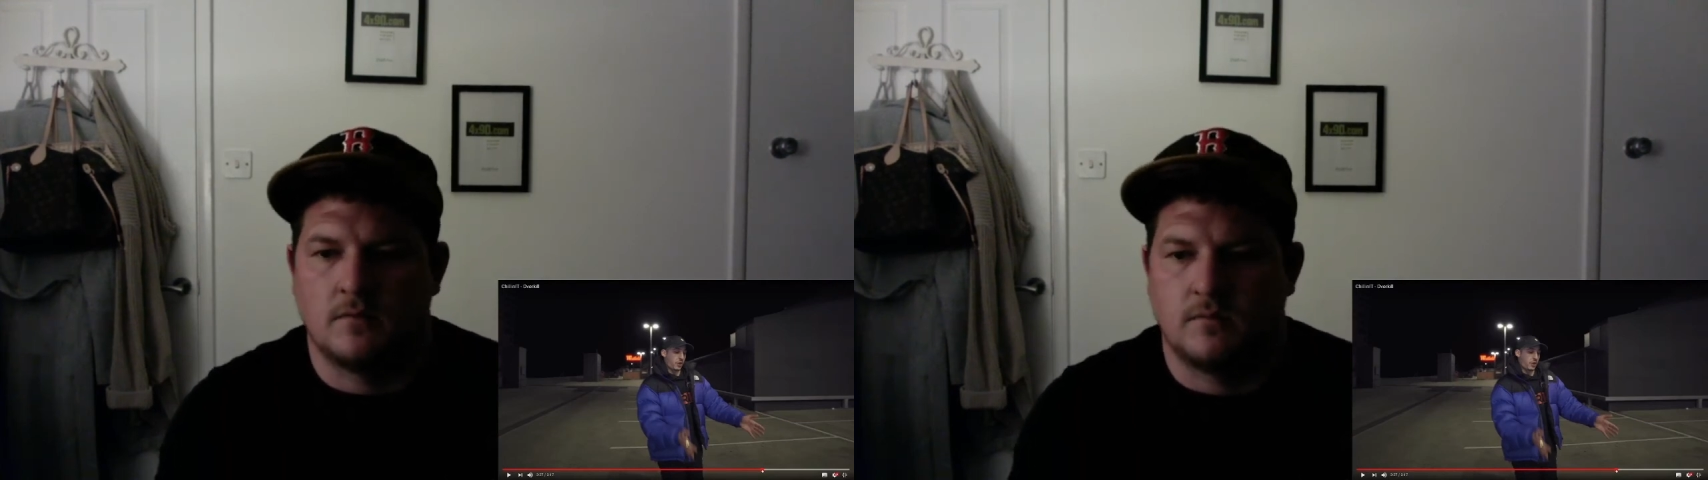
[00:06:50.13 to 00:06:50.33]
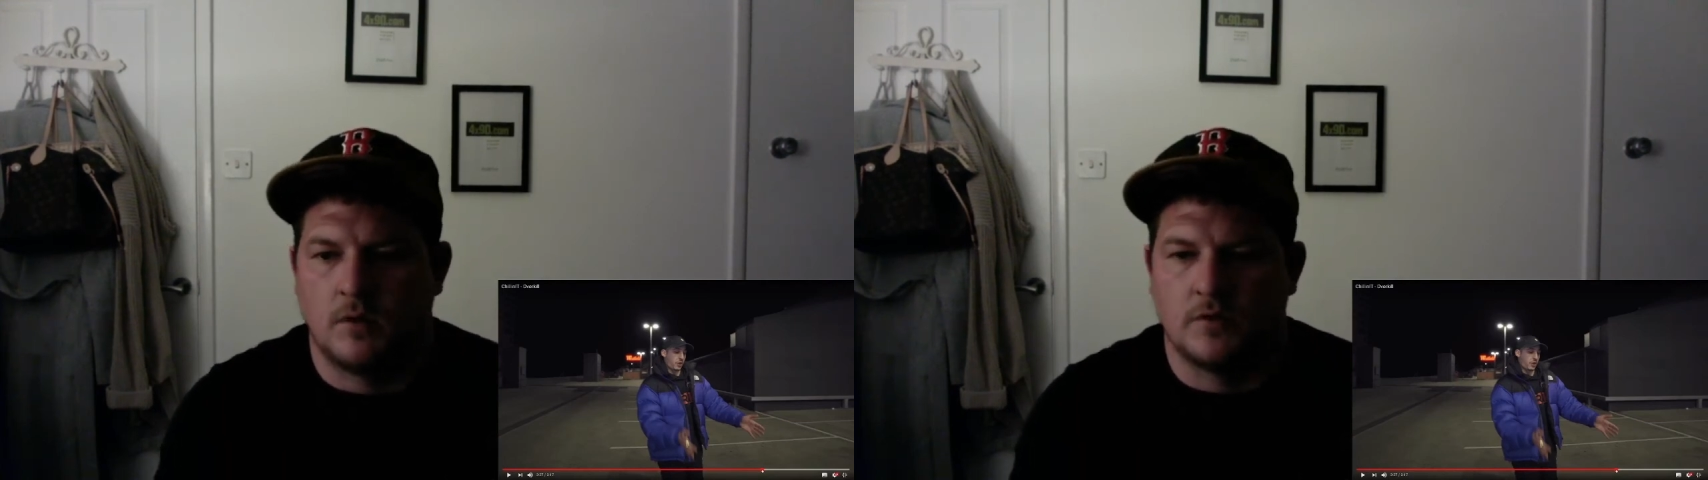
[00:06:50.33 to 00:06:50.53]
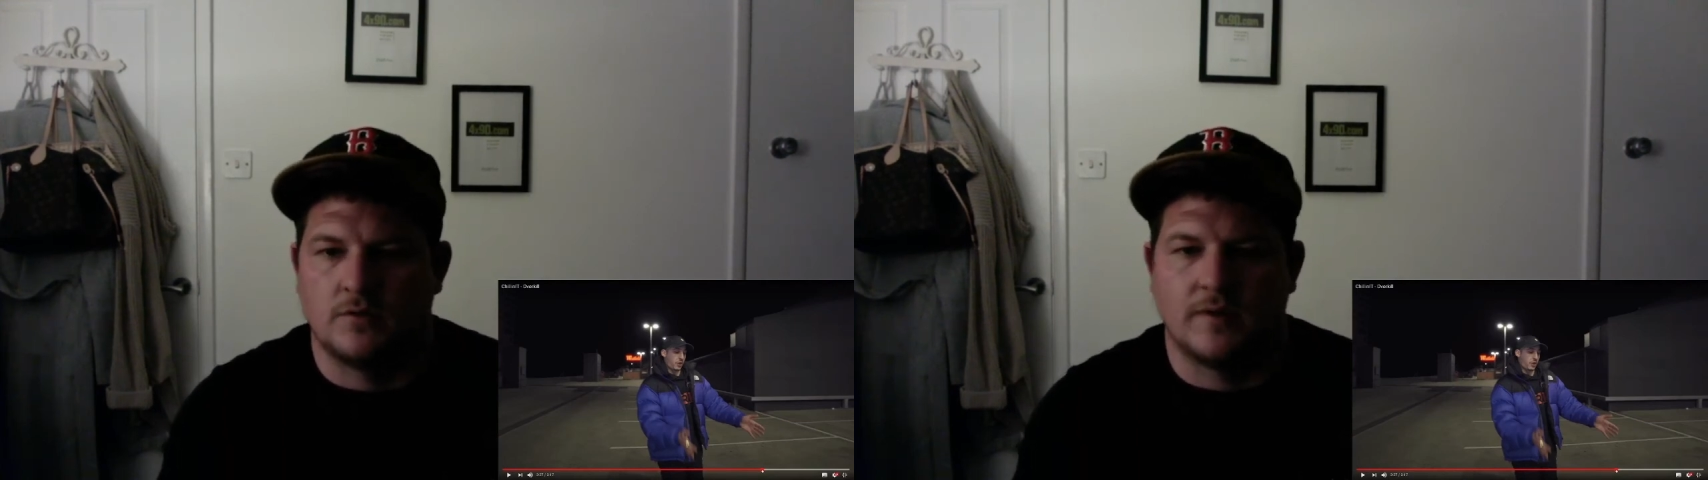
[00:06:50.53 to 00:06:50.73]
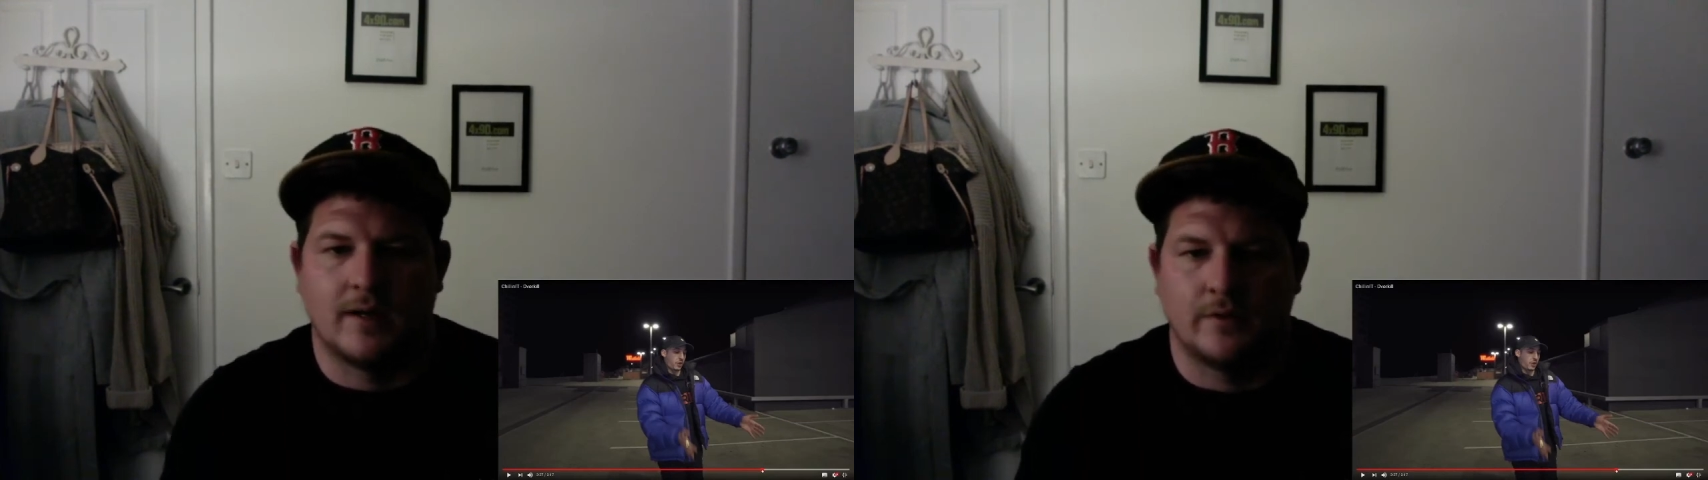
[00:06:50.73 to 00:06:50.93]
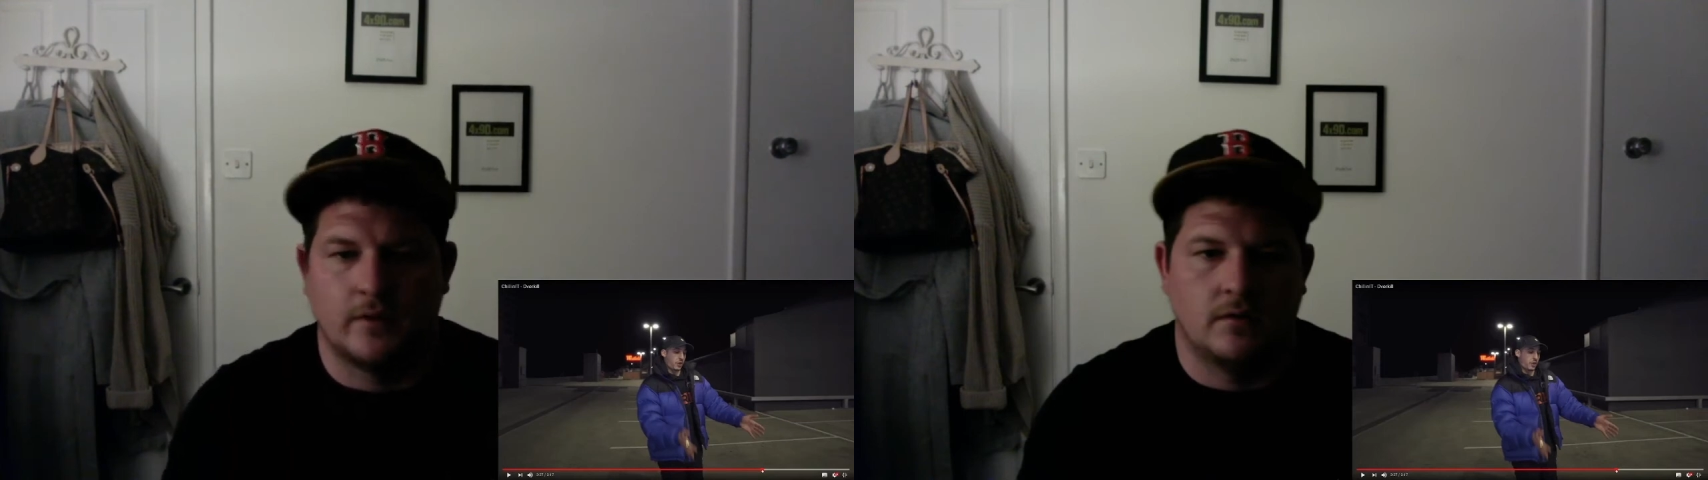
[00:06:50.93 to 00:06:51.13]
what
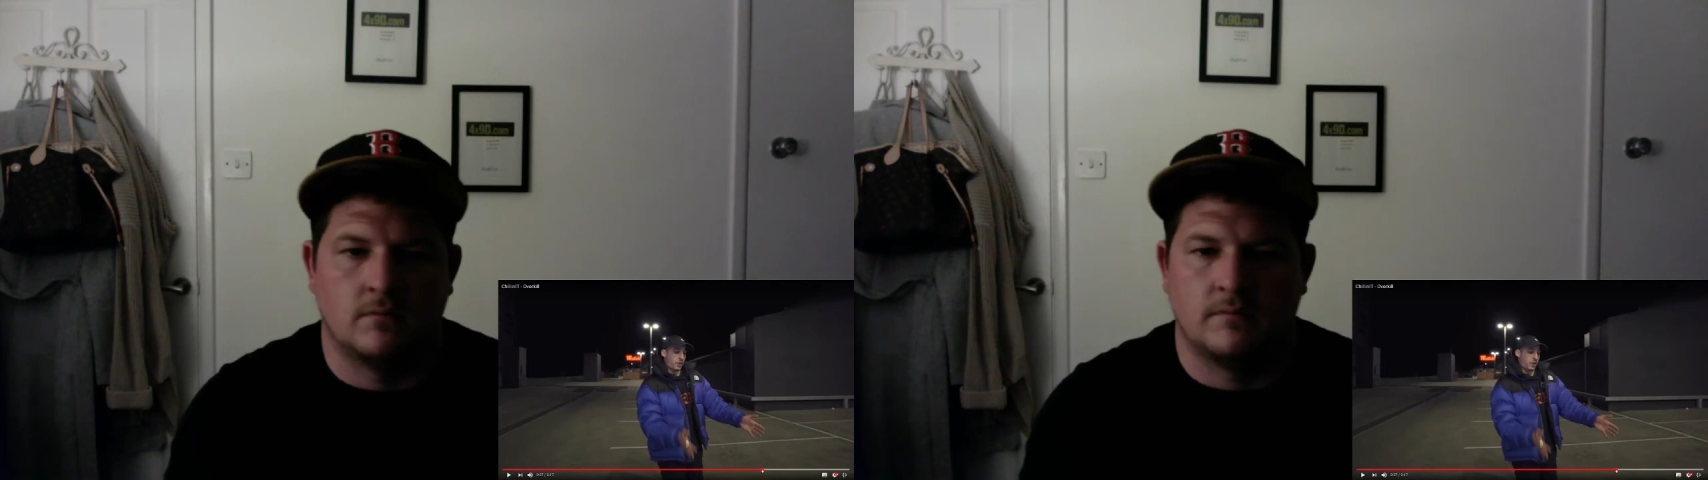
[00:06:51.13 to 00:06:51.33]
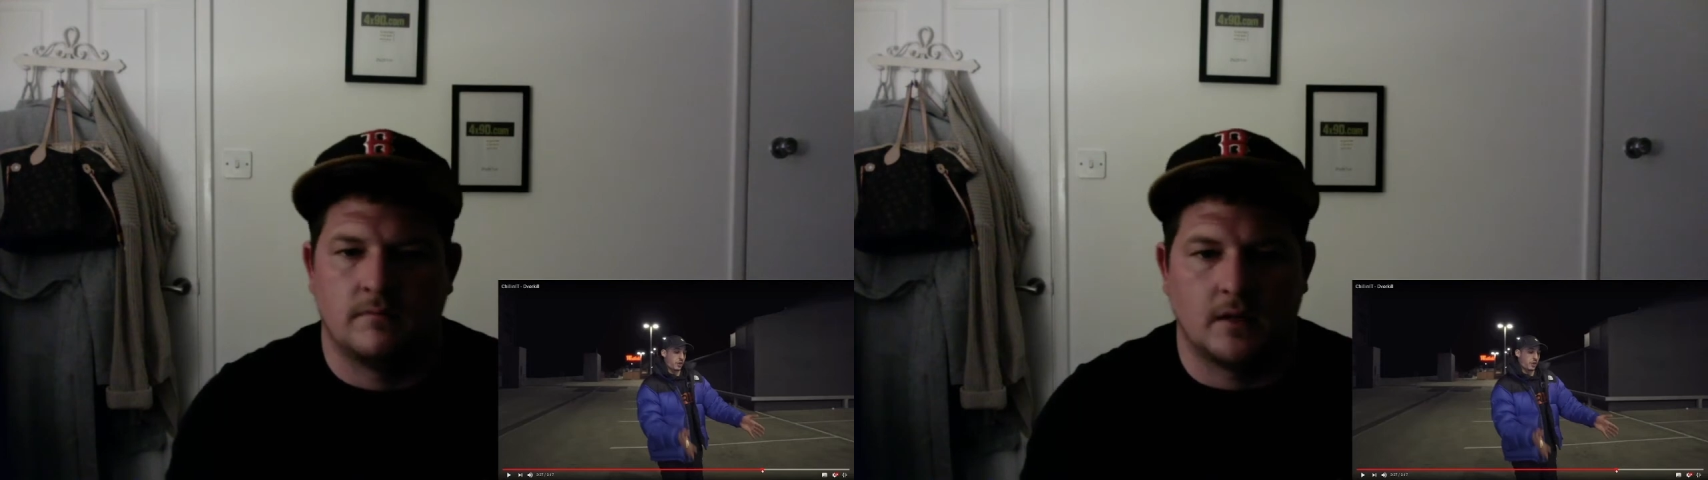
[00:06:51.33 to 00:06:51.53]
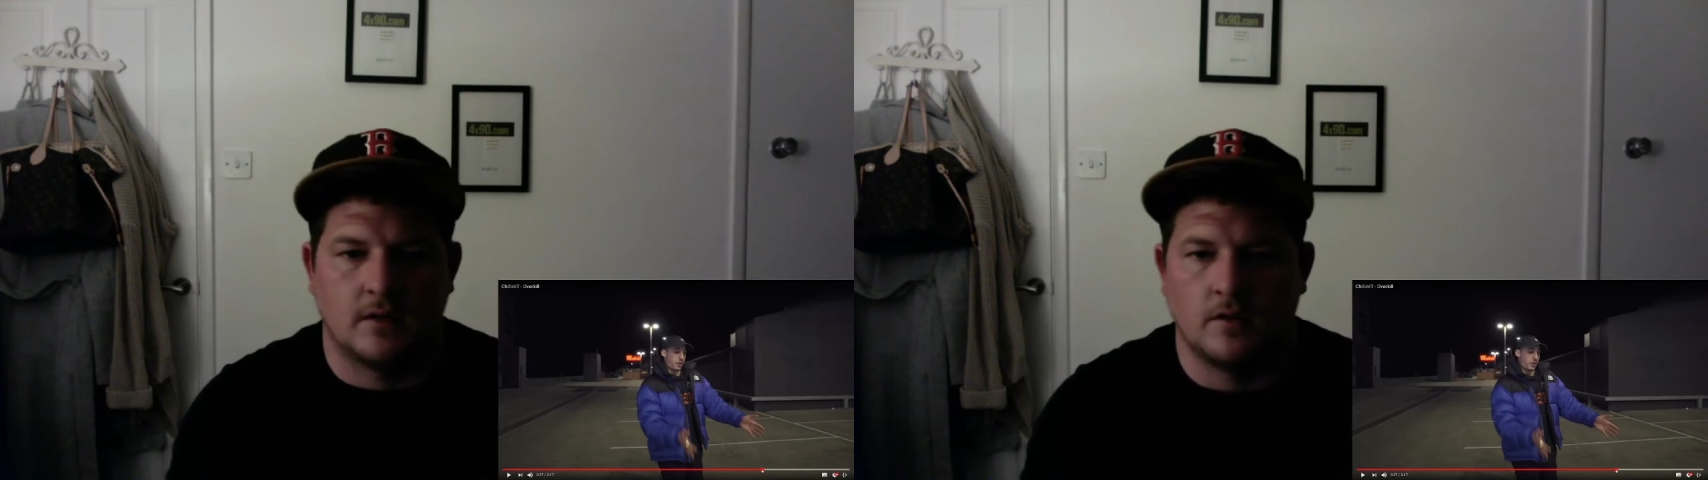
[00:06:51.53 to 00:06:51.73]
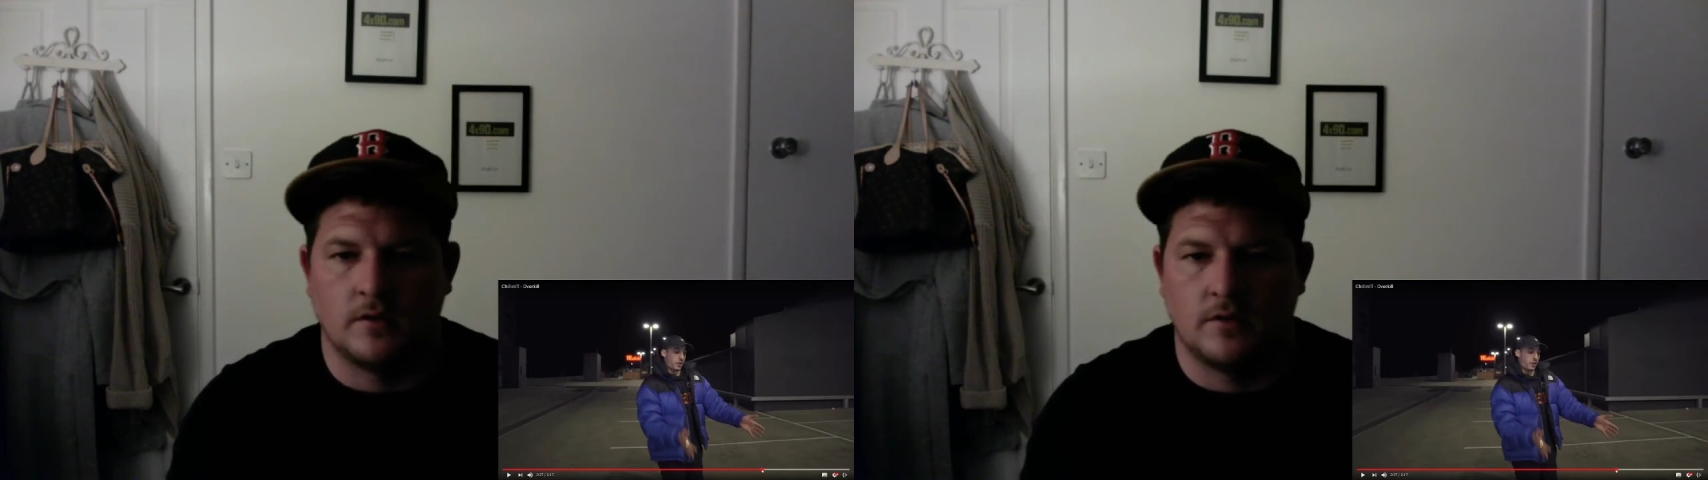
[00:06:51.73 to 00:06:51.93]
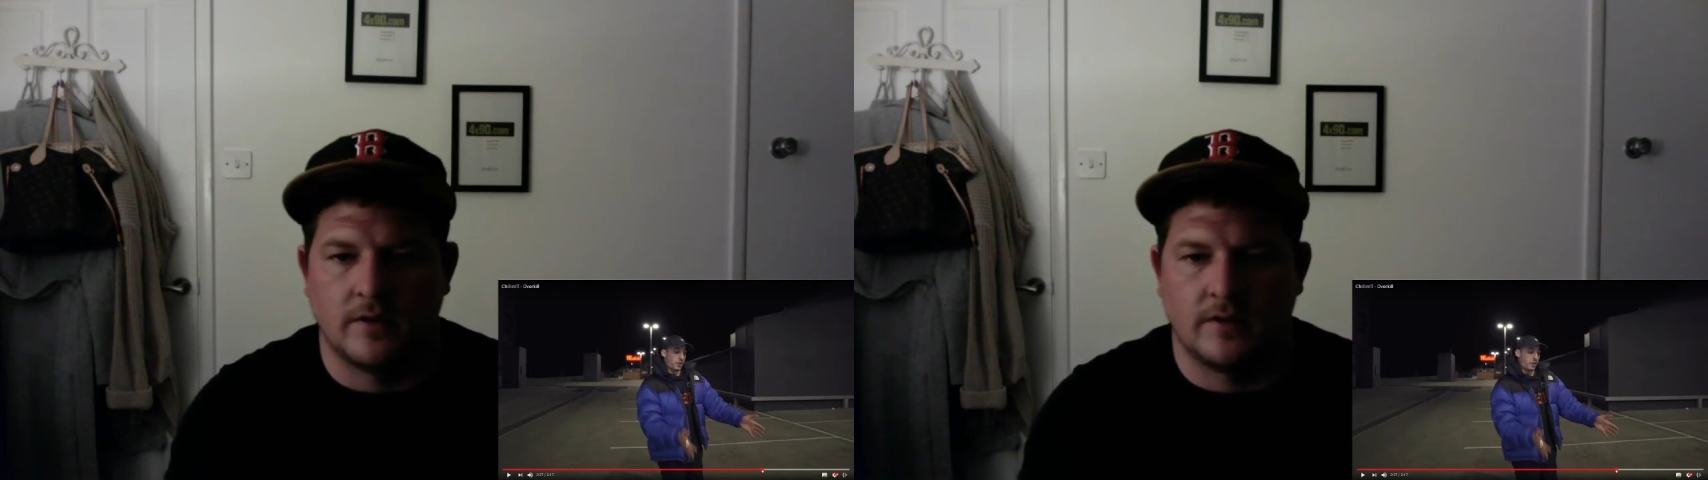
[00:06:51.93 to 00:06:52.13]
2000 and I don't know
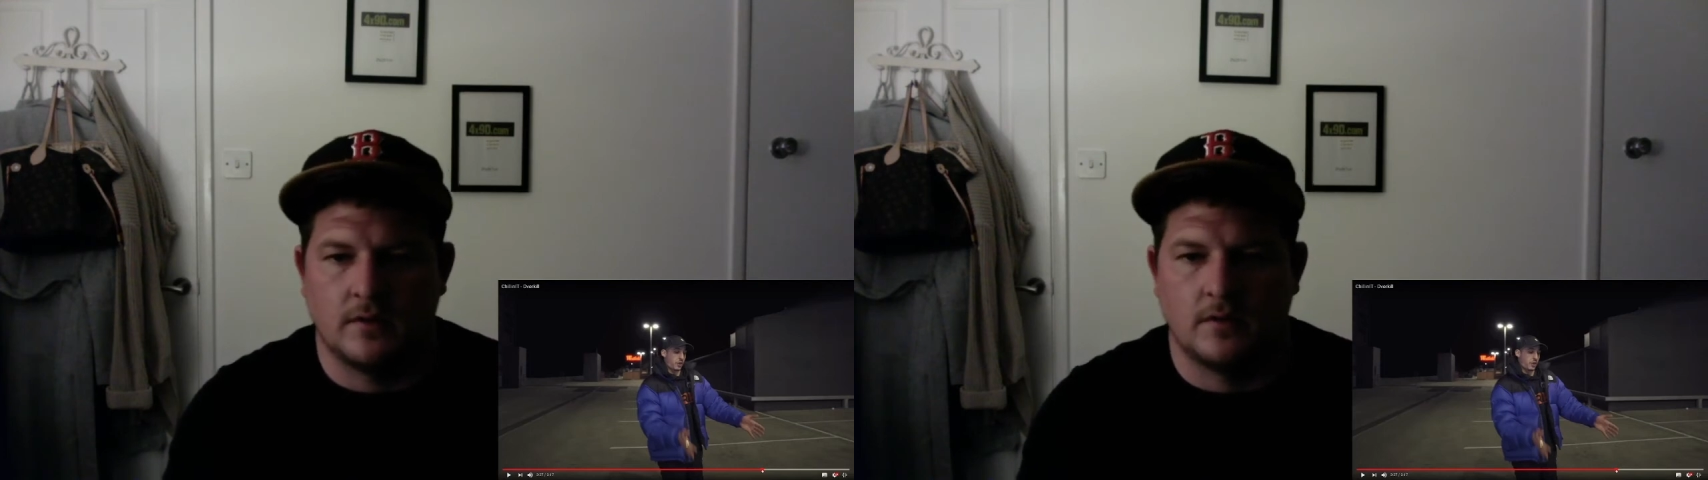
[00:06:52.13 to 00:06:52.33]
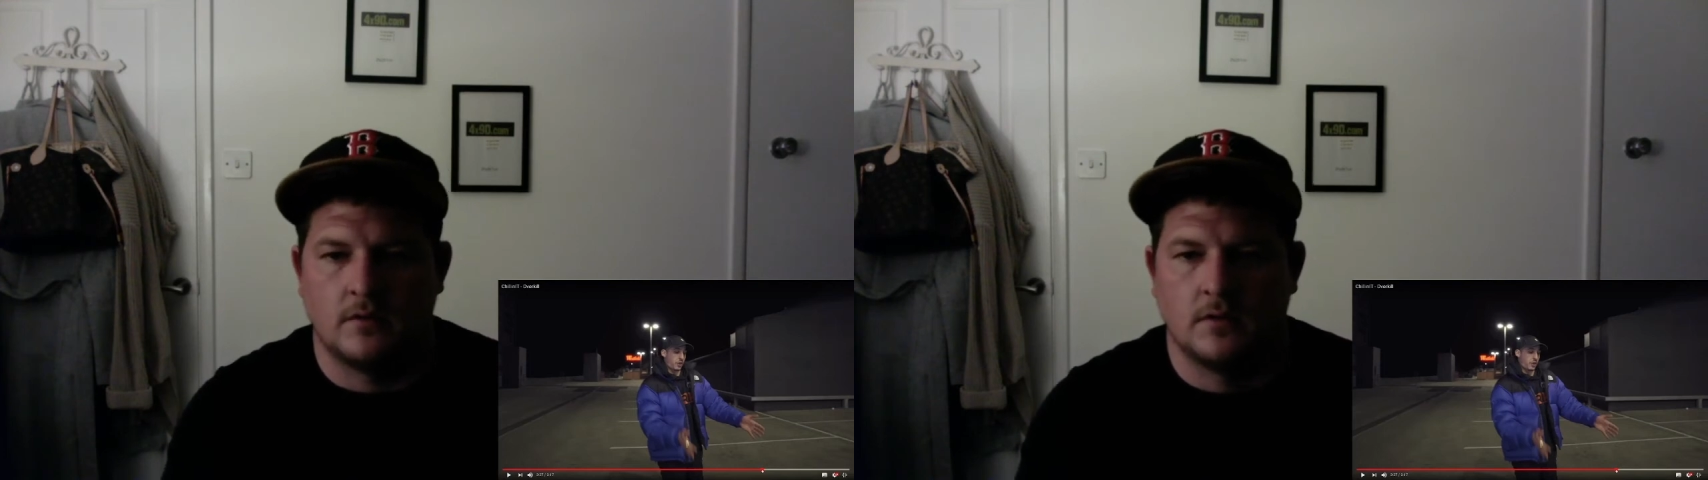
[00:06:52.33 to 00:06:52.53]
2000 and